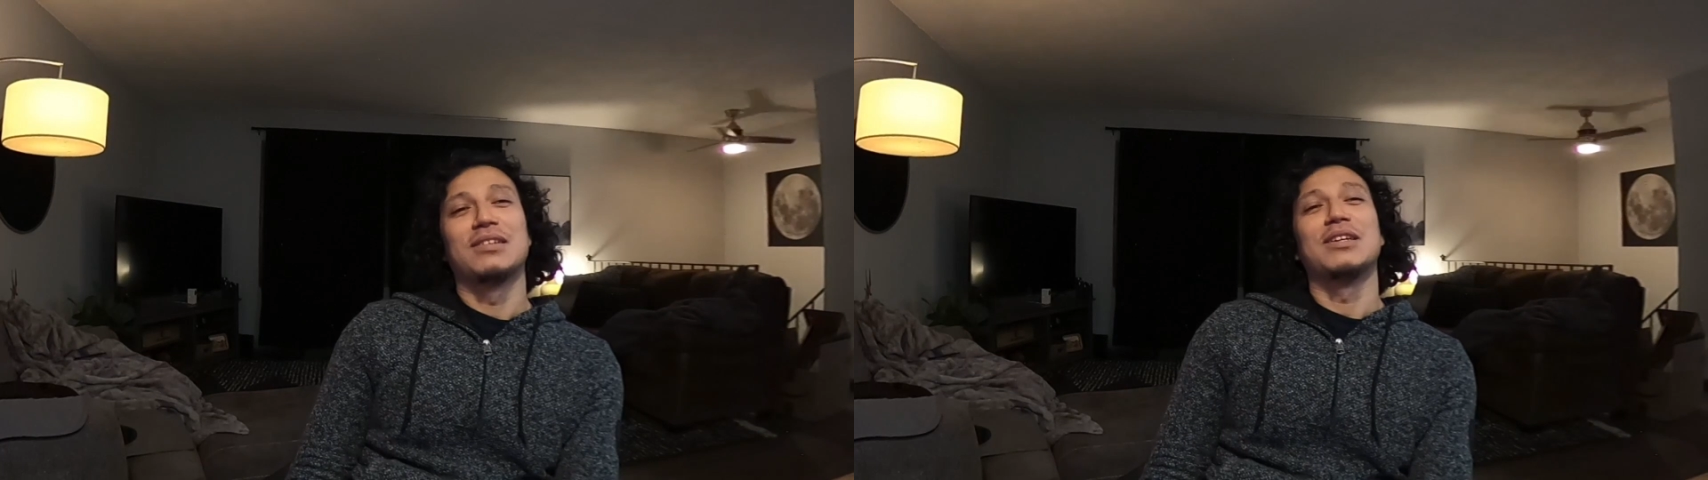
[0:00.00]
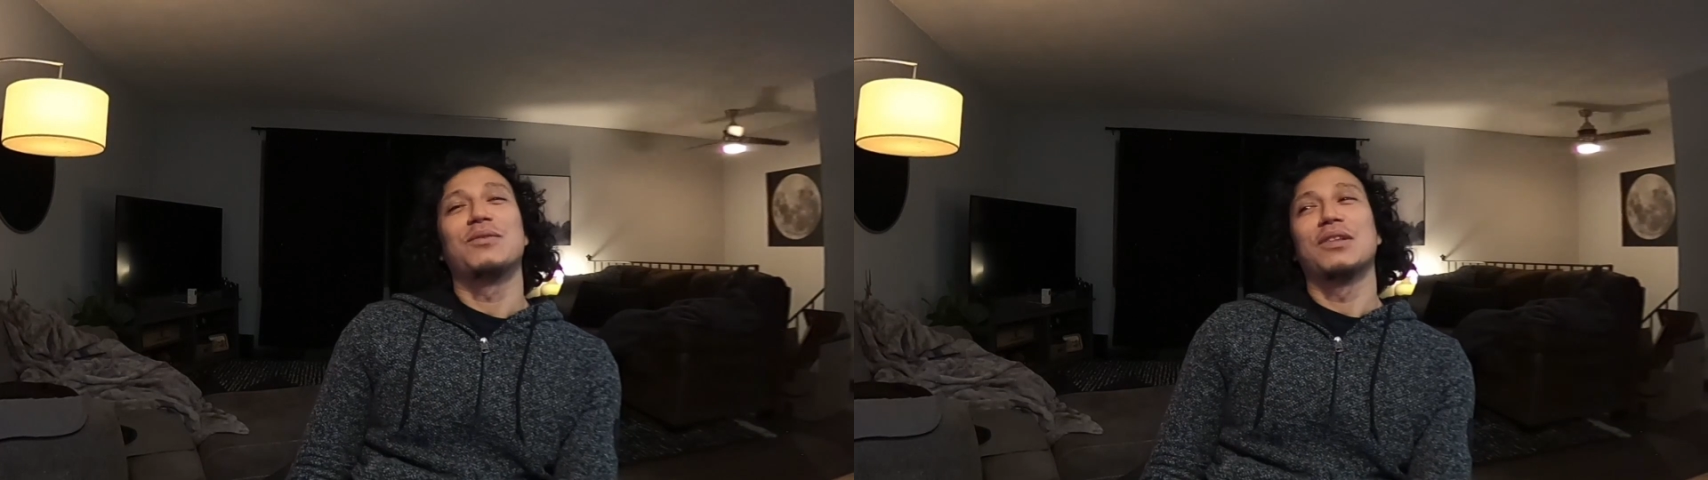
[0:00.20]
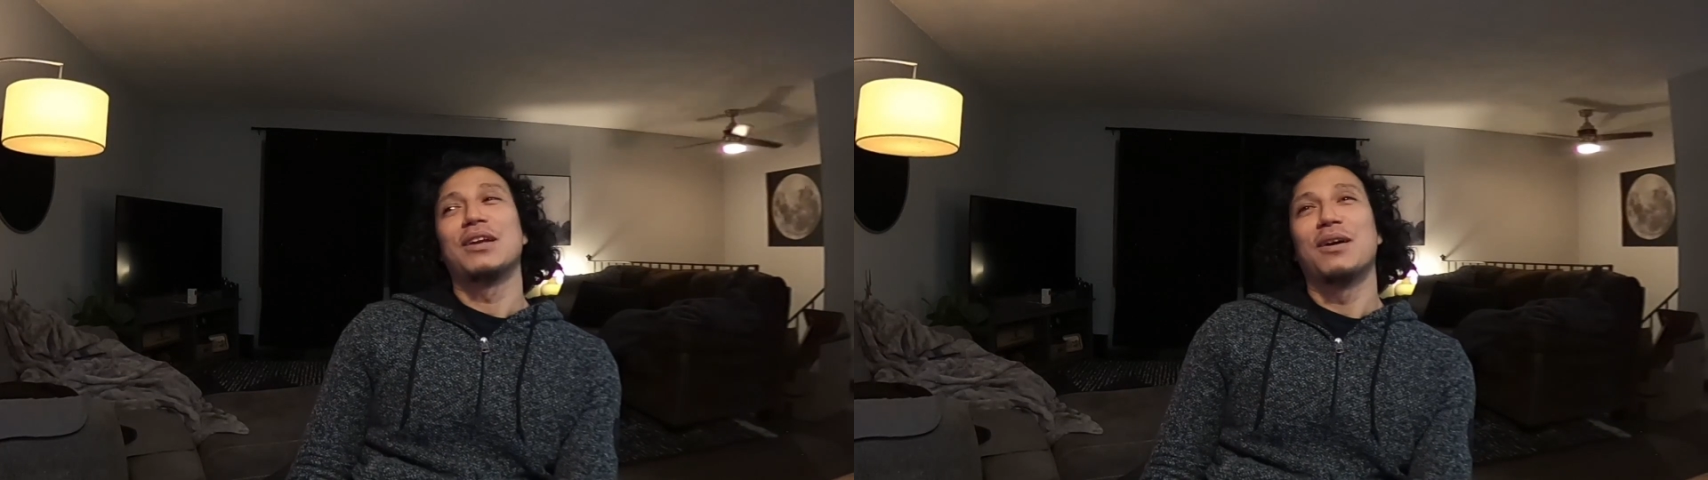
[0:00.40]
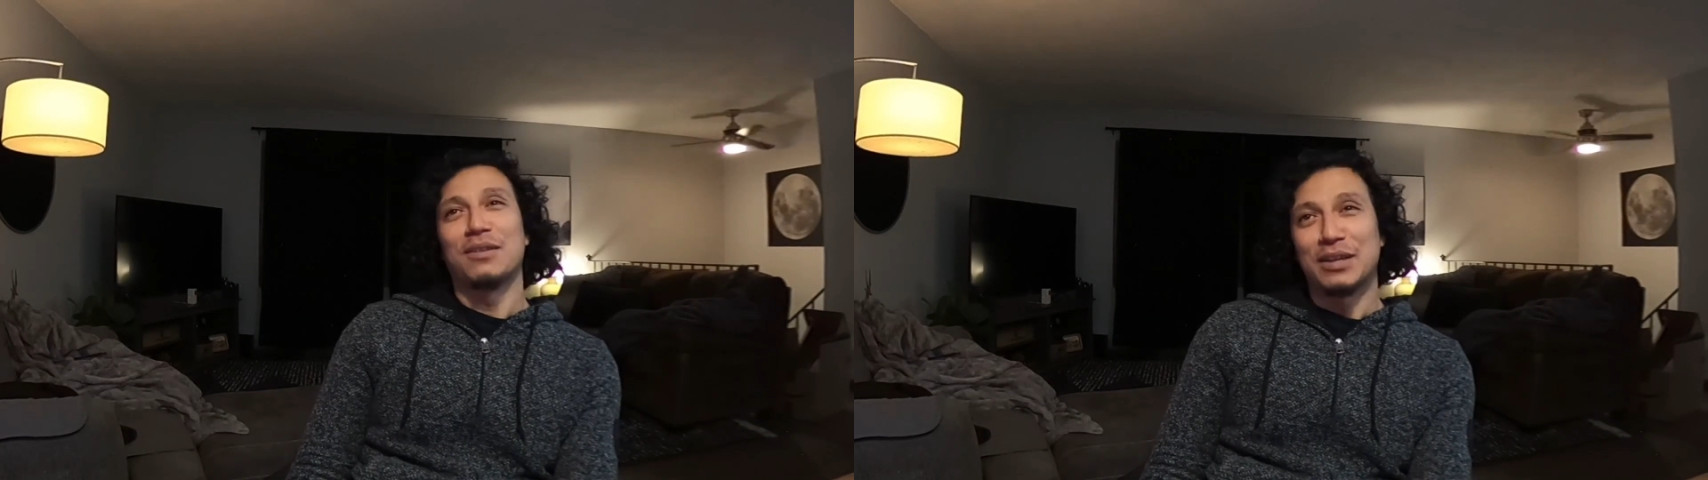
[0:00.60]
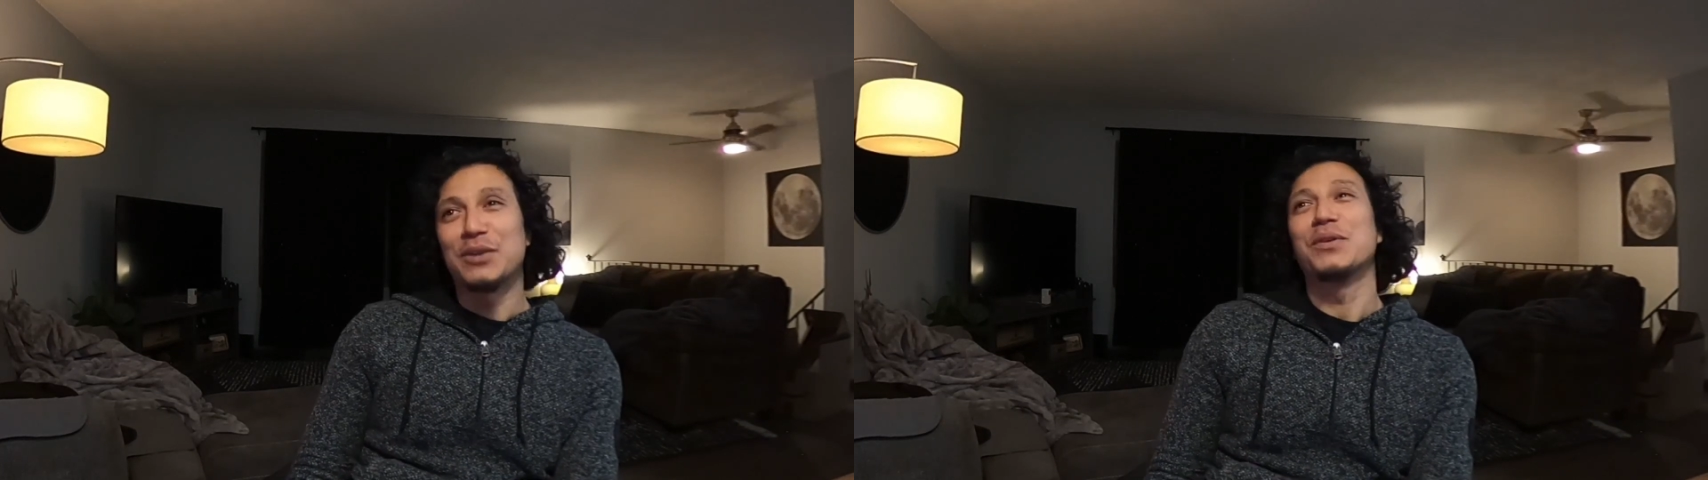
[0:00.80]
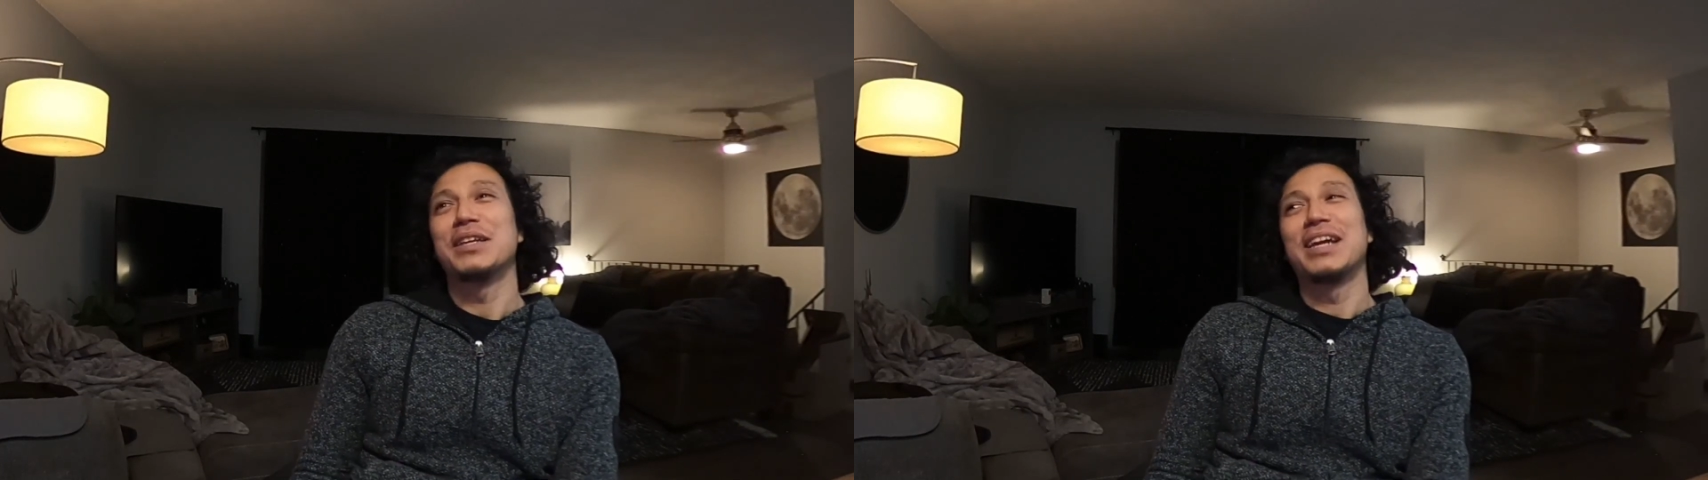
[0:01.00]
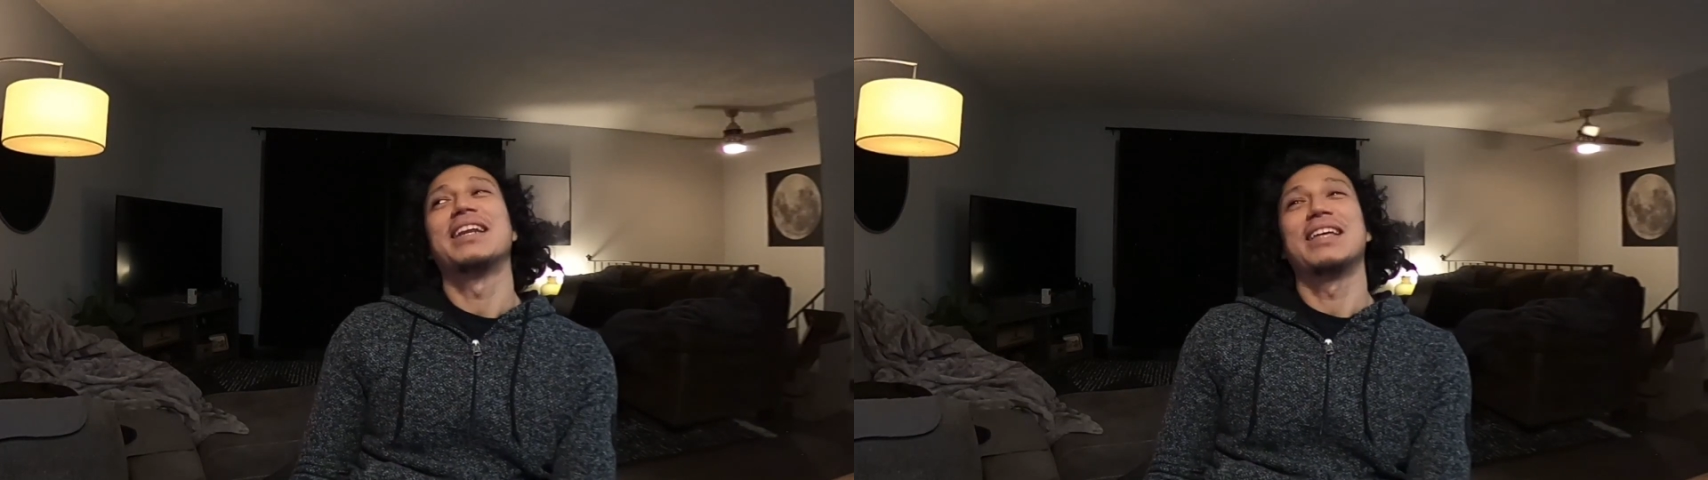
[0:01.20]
equaling an 8